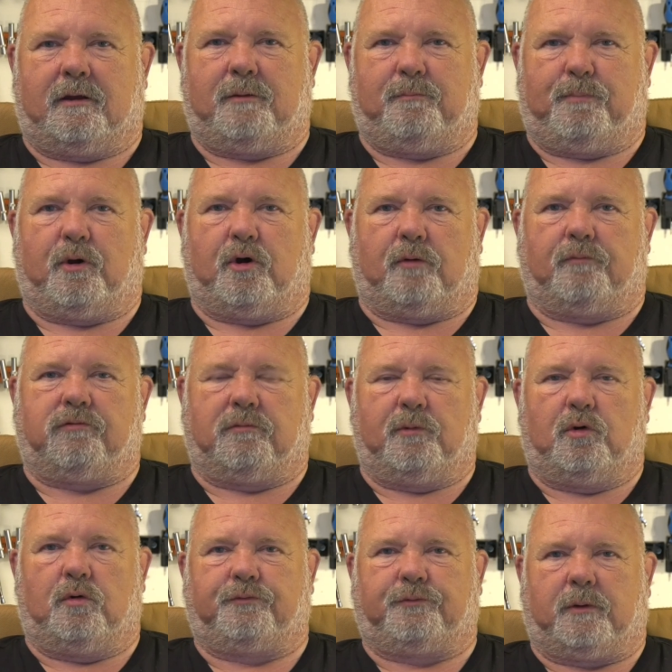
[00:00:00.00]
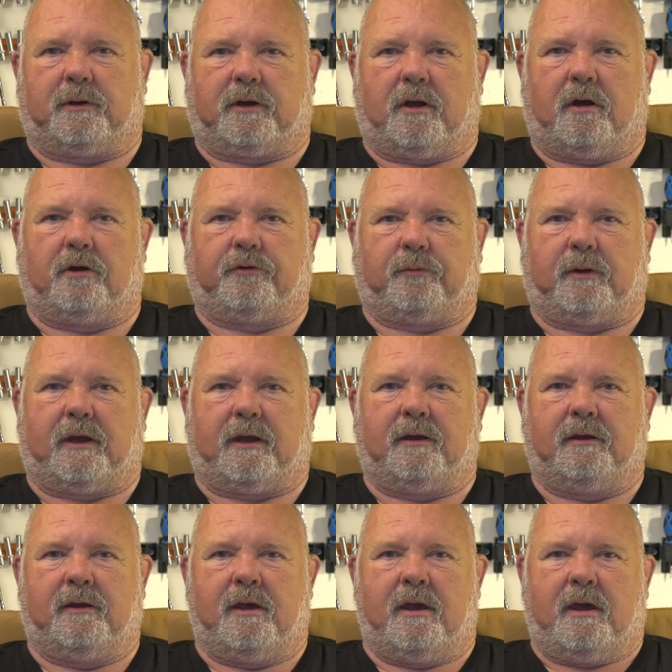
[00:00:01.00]
I'm Bob from Hauptwerk Hardware,
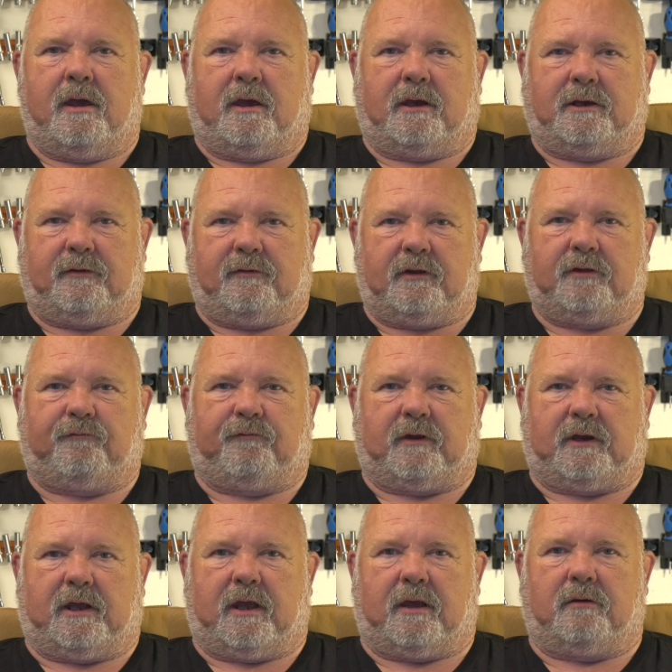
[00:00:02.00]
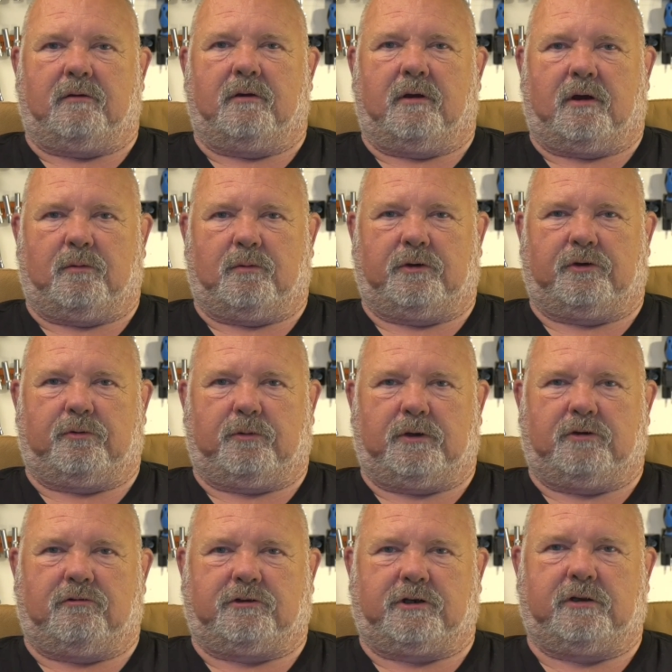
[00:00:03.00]
and in this video I want to
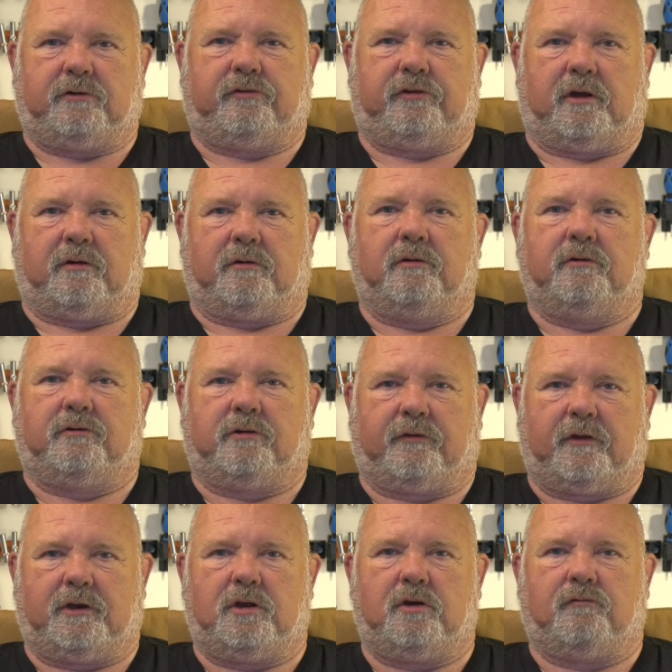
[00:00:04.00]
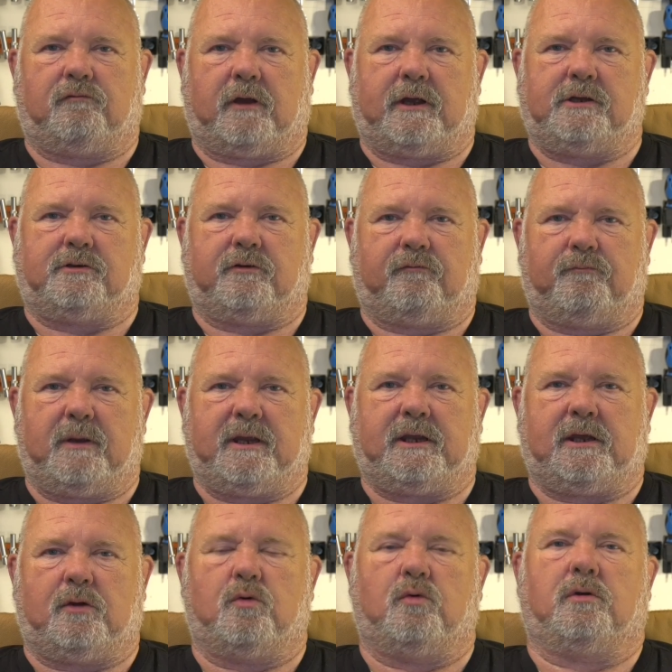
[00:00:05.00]
introduce you to the new range of
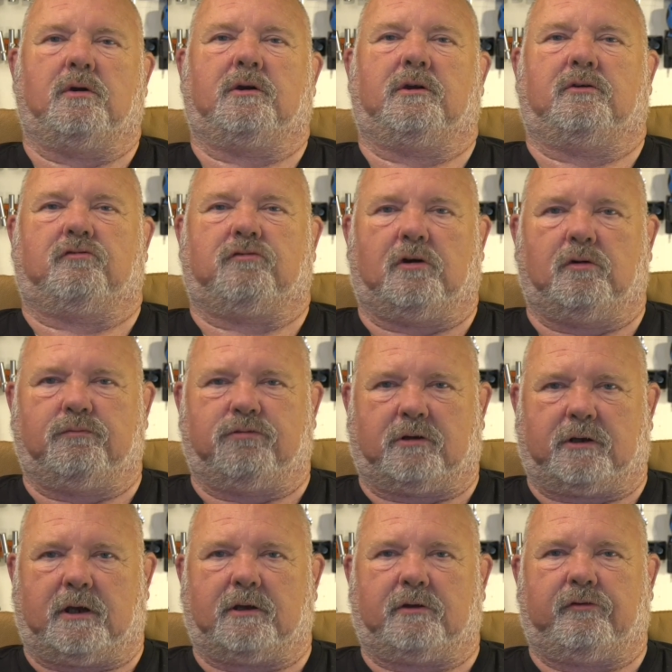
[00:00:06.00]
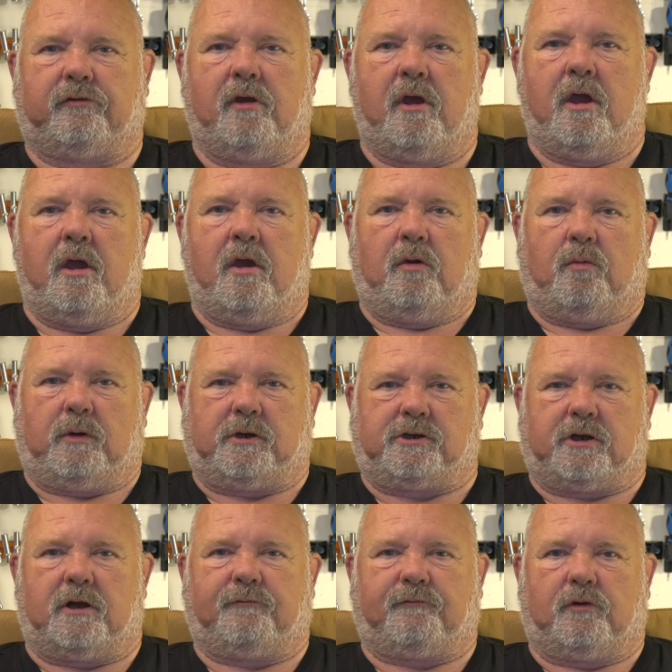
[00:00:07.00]
MIDI organ control products,
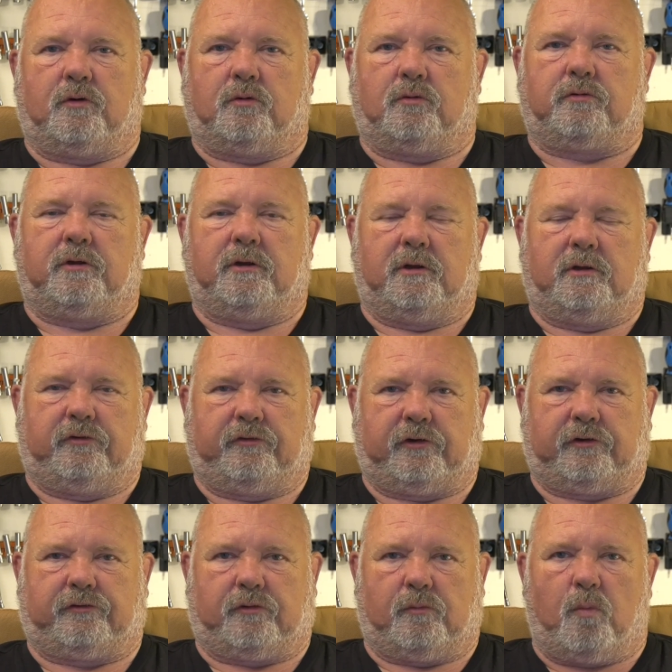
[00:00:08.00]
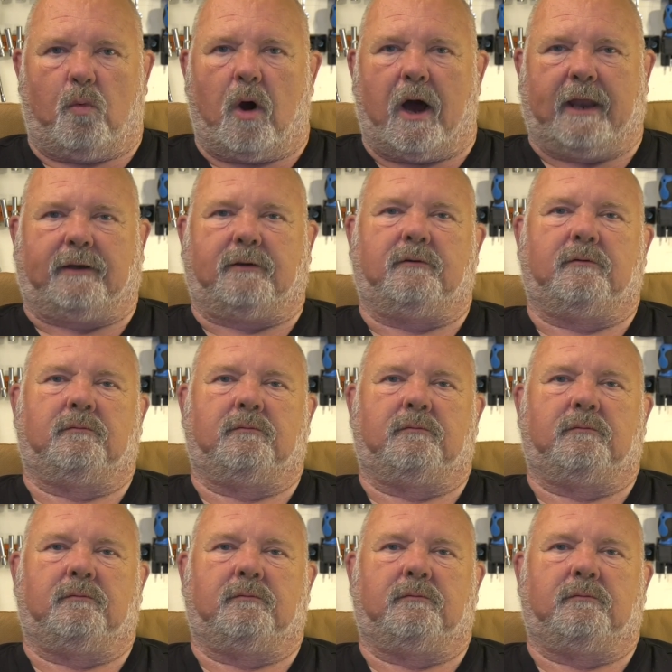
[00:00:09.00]
which I've called System ONE.